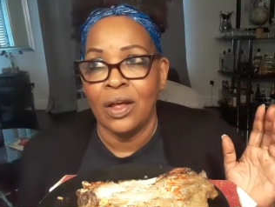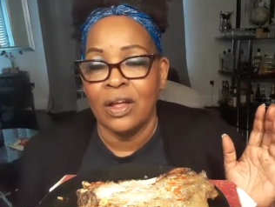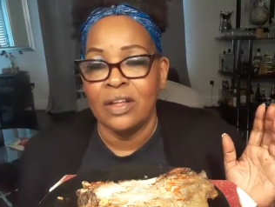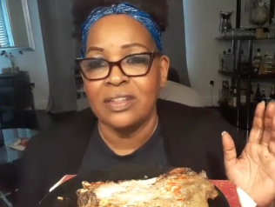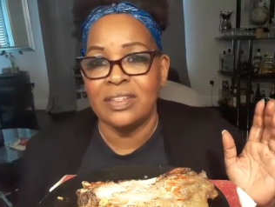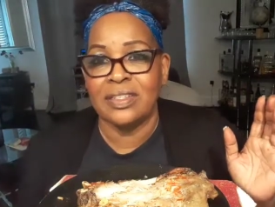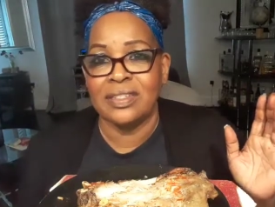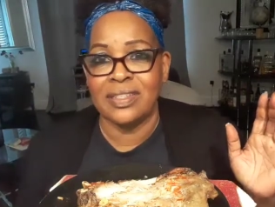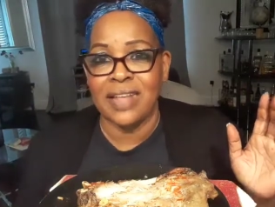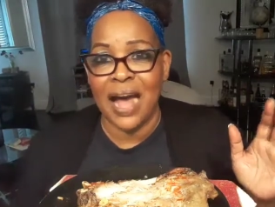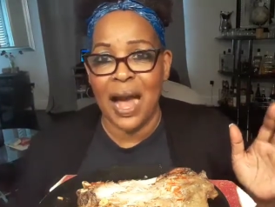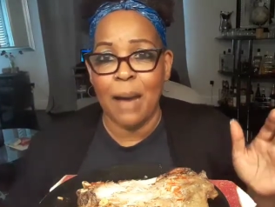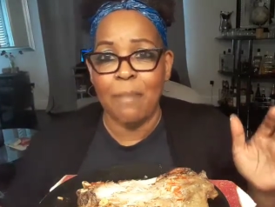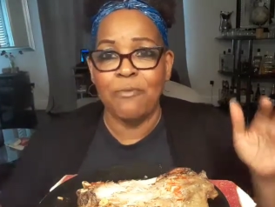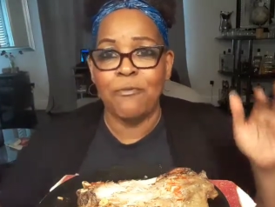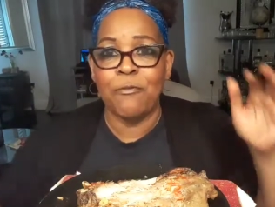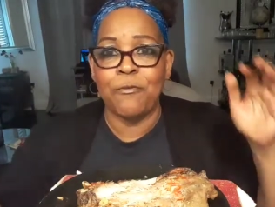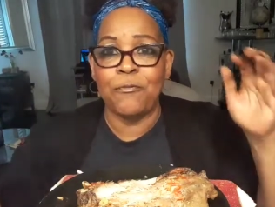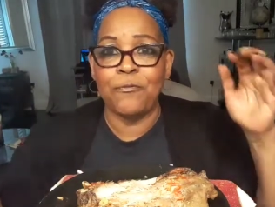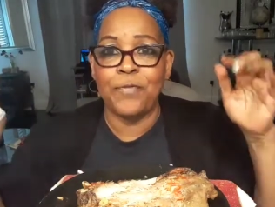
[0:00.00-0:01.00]
"Stop
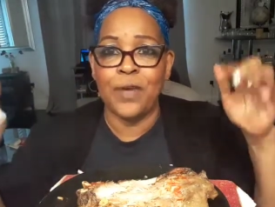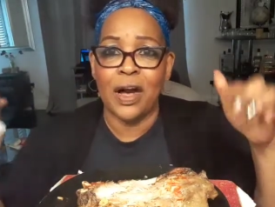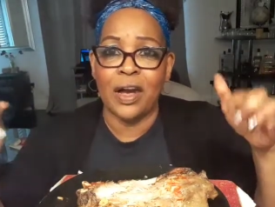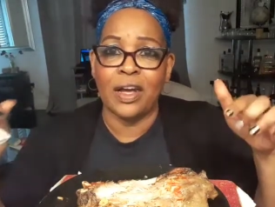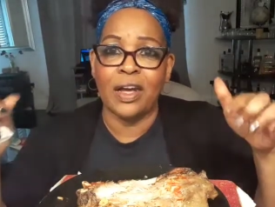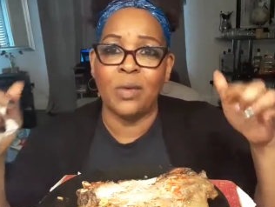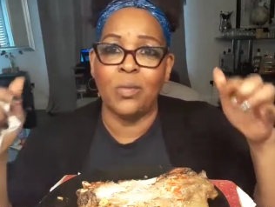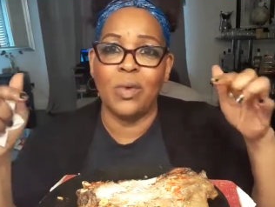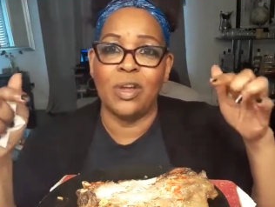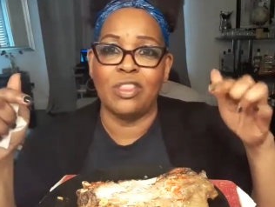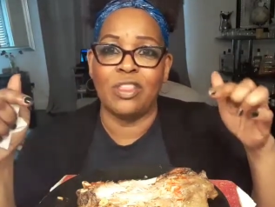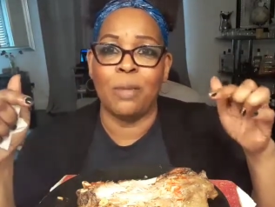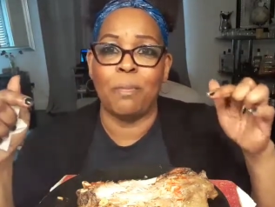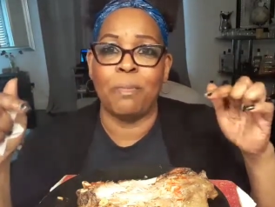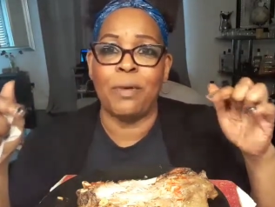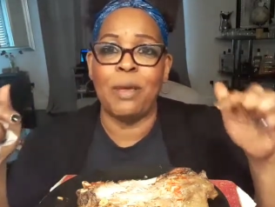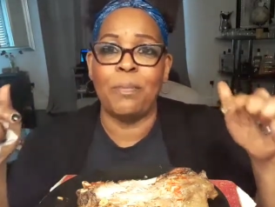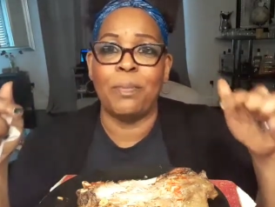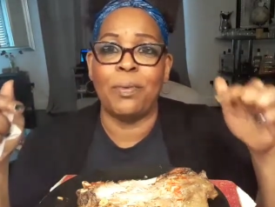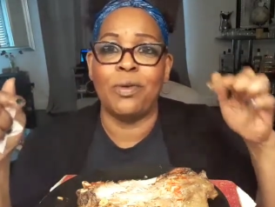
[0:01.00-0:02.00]
fucking with the
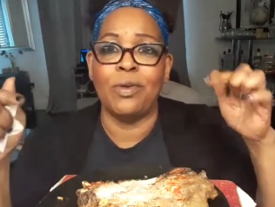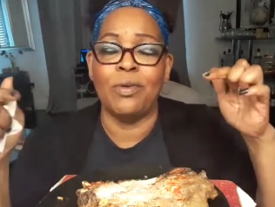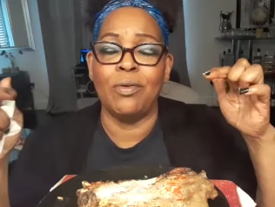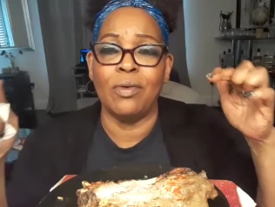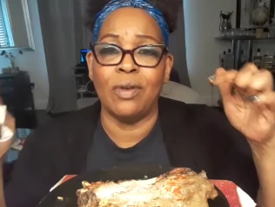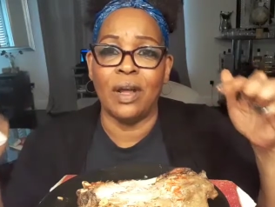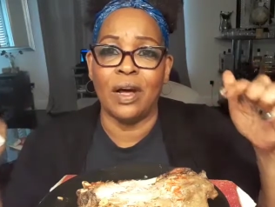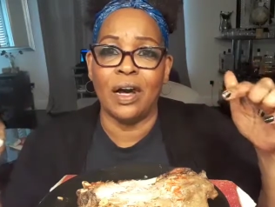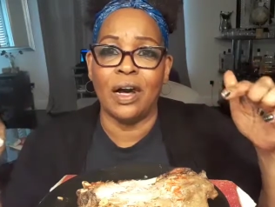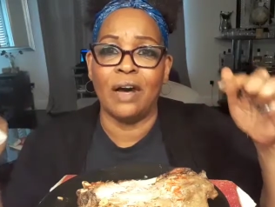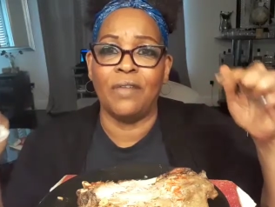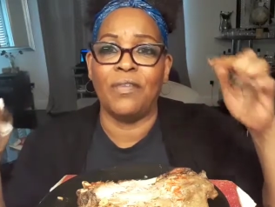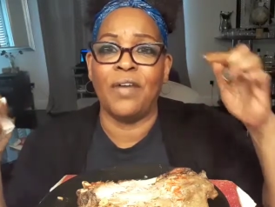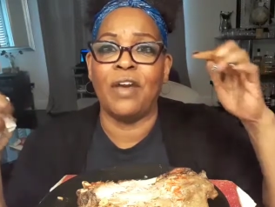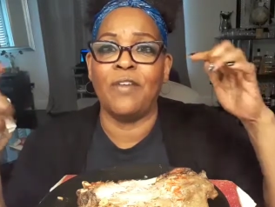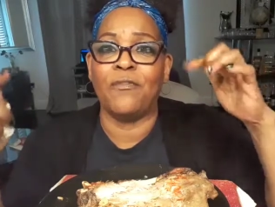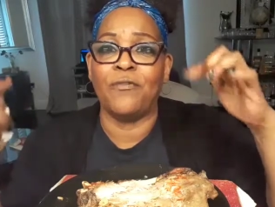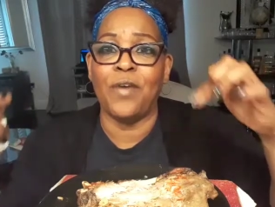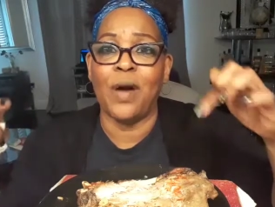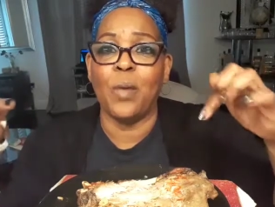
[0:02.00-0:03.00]
people you love
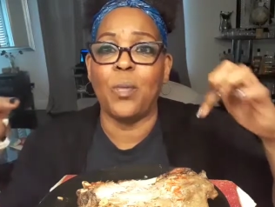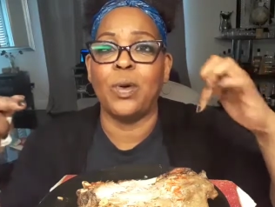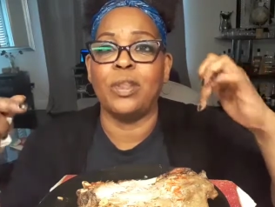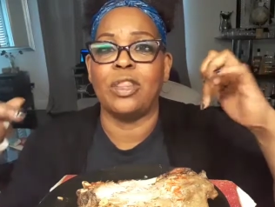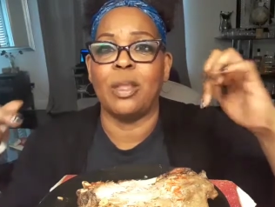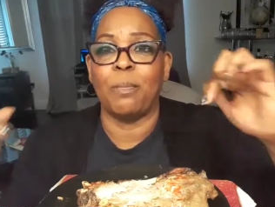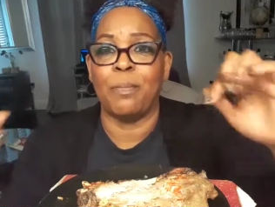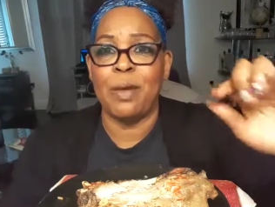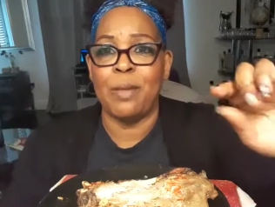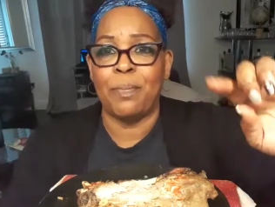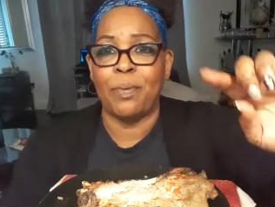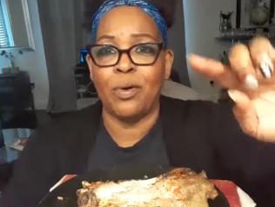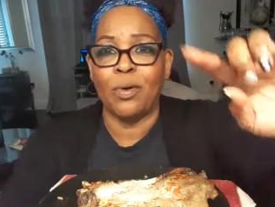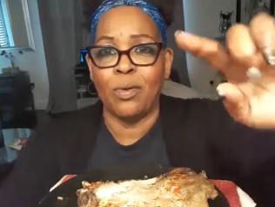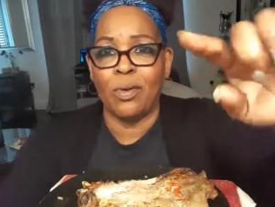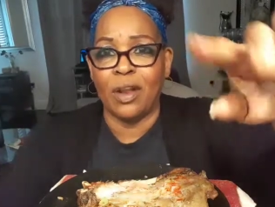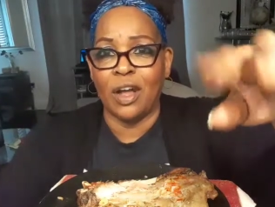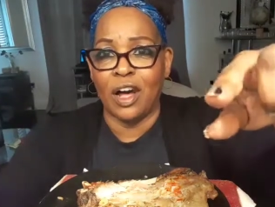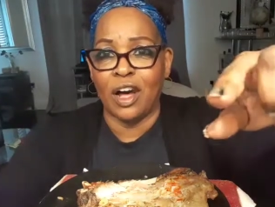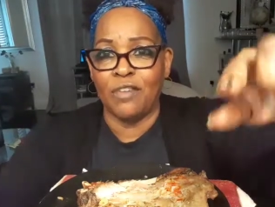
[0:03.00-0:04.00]
and fuck with the people
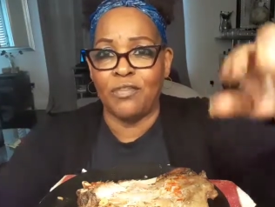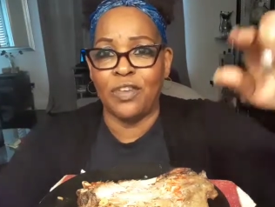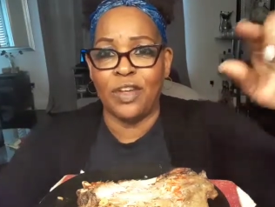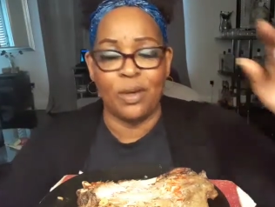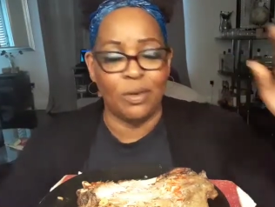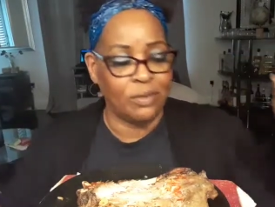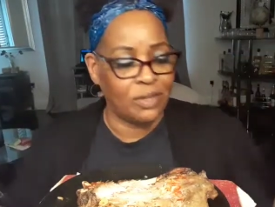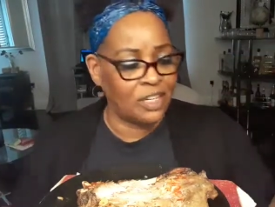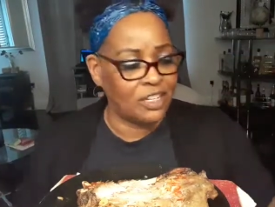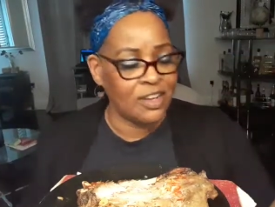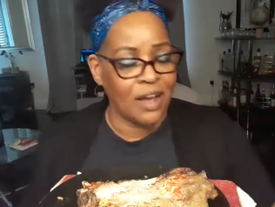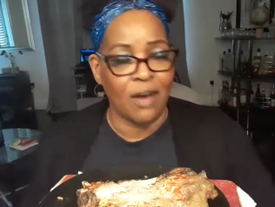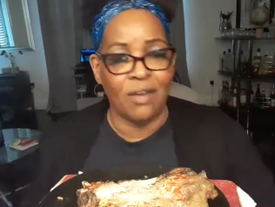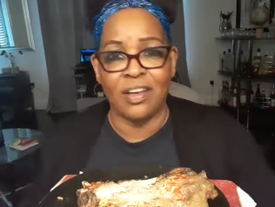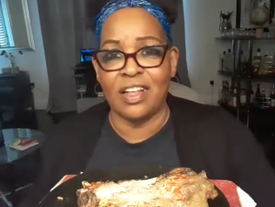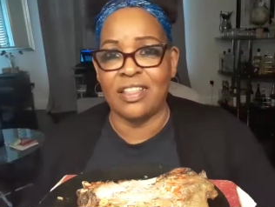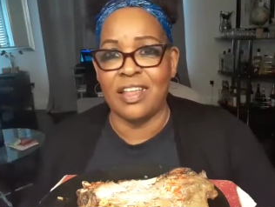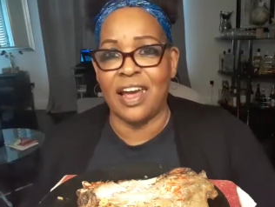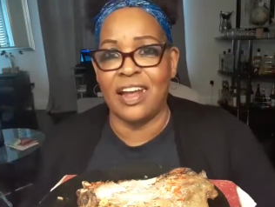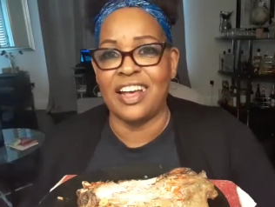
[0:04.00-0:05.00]
who love you. Did y'all
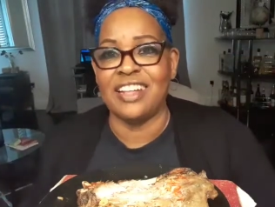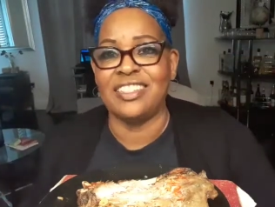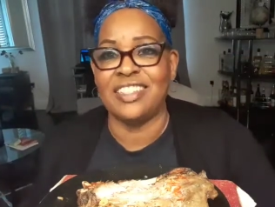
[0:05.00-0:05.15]
get that?